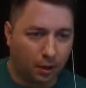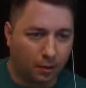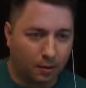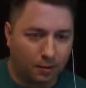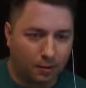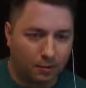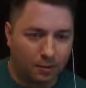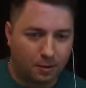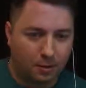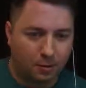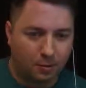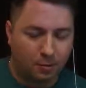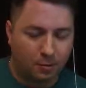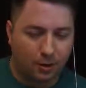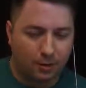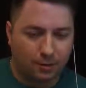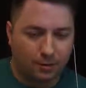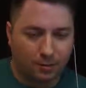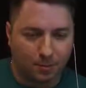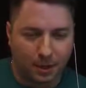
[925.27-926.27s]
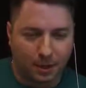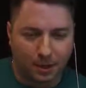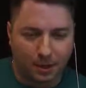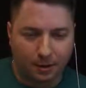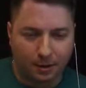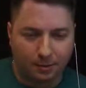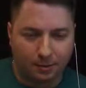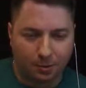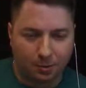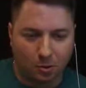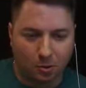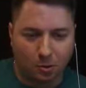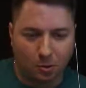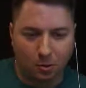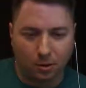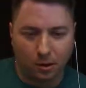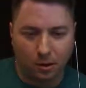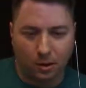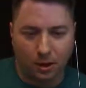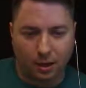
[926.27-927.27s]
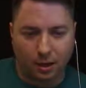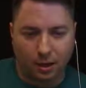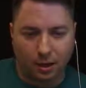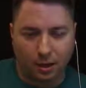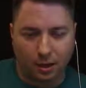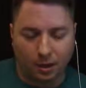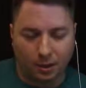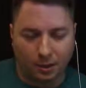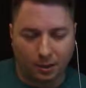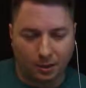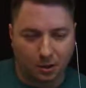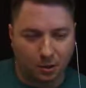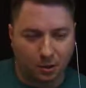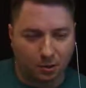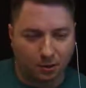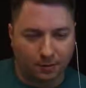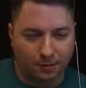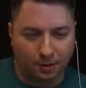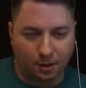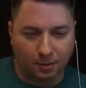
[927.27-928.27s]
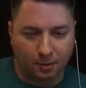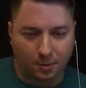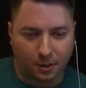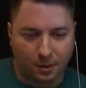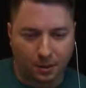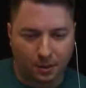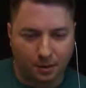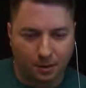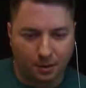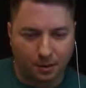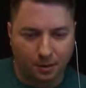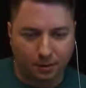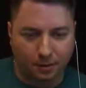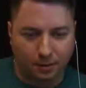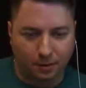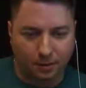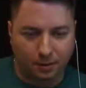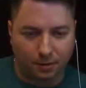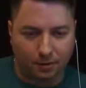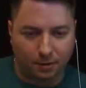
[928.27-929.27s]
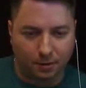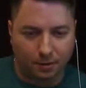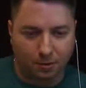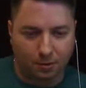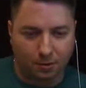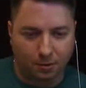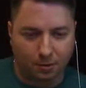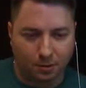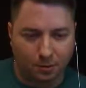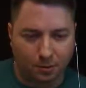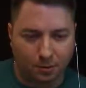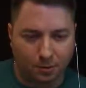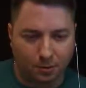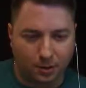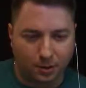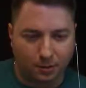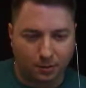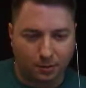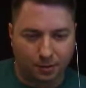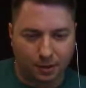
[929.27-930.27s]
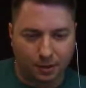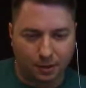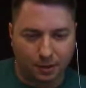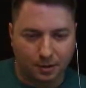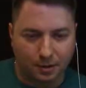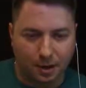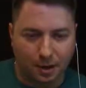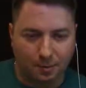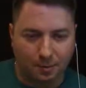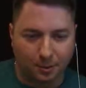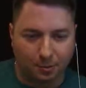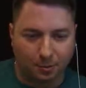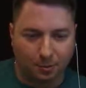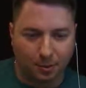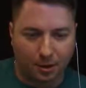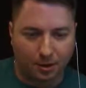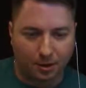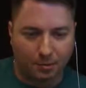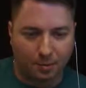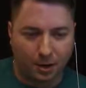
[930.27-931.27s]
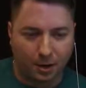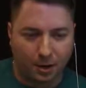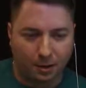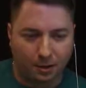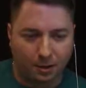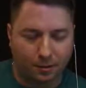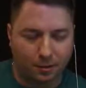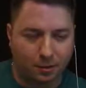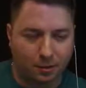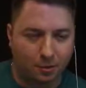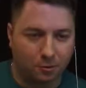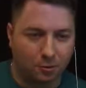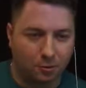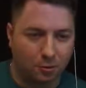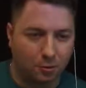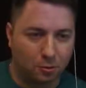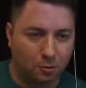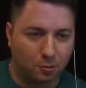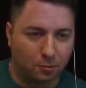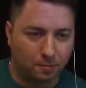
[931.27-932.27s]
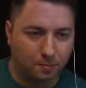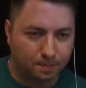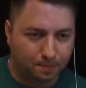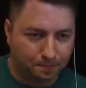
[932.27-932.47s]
Tier 3 is my next goal. You know, it's going to be, tier 3 is the diamond surrounded by the tier 2.